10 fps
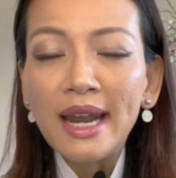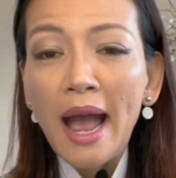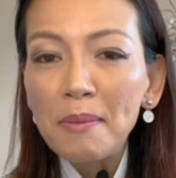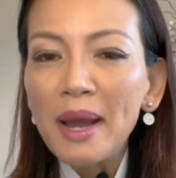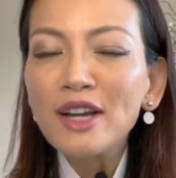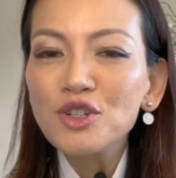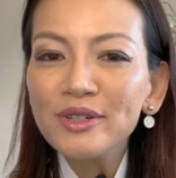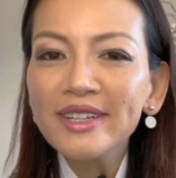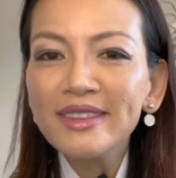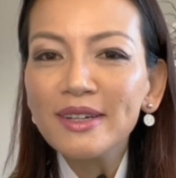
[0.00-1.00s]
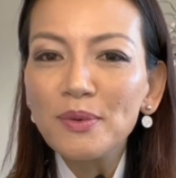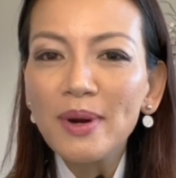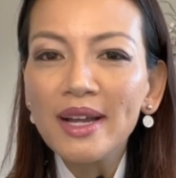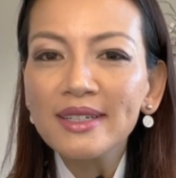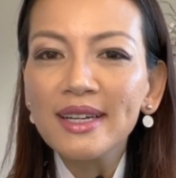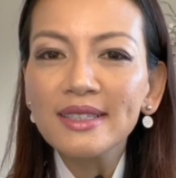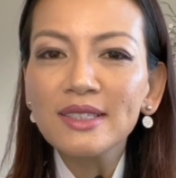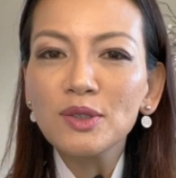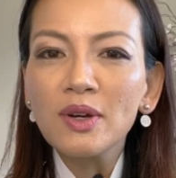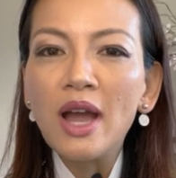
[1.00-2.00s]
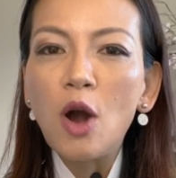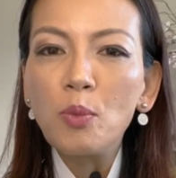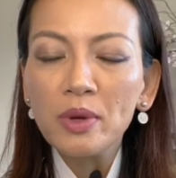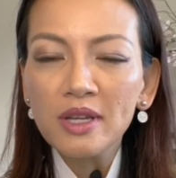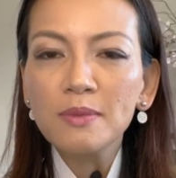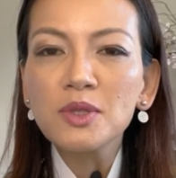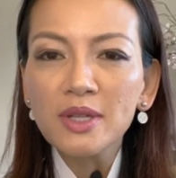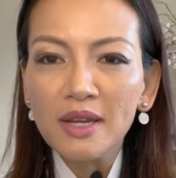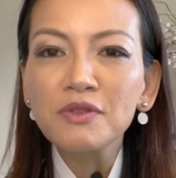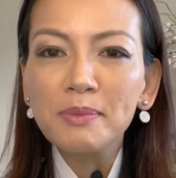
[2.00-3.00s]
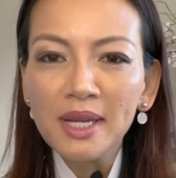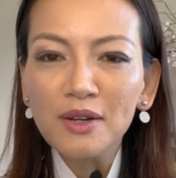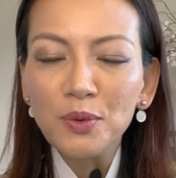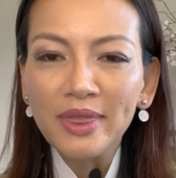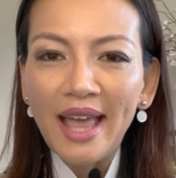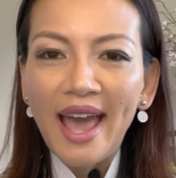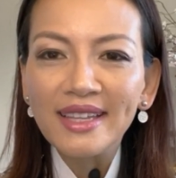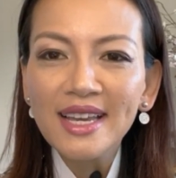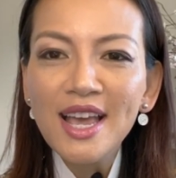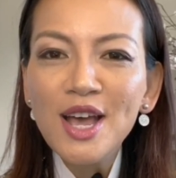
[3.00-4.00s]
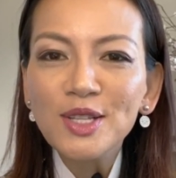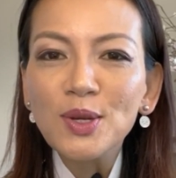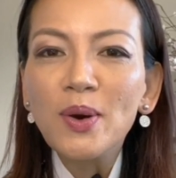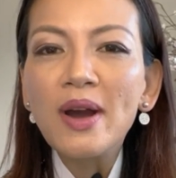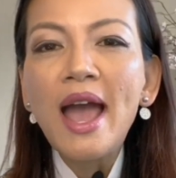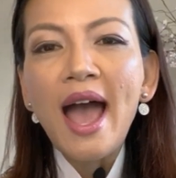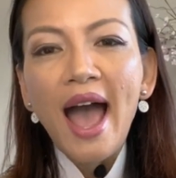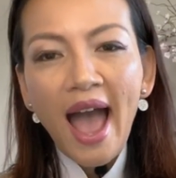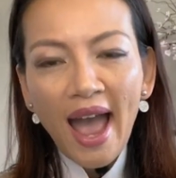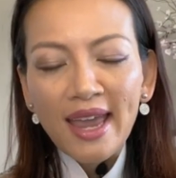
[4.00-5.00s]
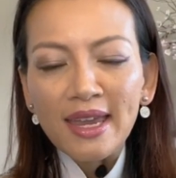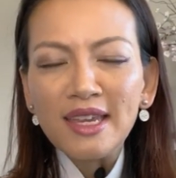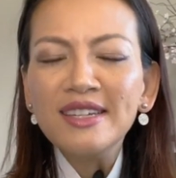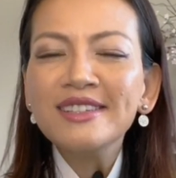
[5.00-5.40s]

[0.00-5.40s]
I'm actually the one that help him to get familiar with that. So I'm